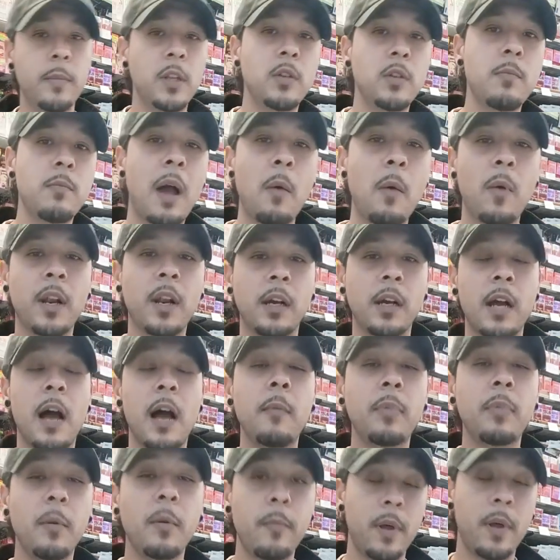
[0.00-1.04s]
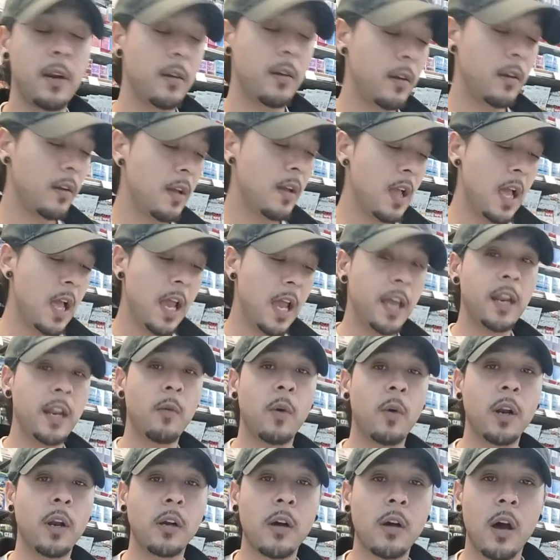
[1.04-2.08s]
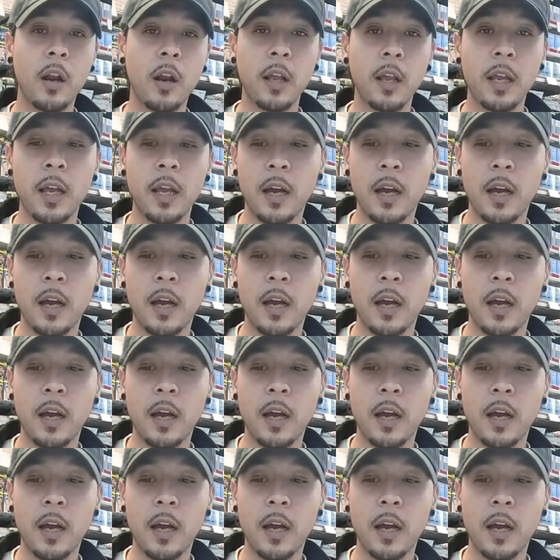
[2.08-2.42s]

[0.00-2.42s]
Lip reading: You might want to compliment her, and they want to call it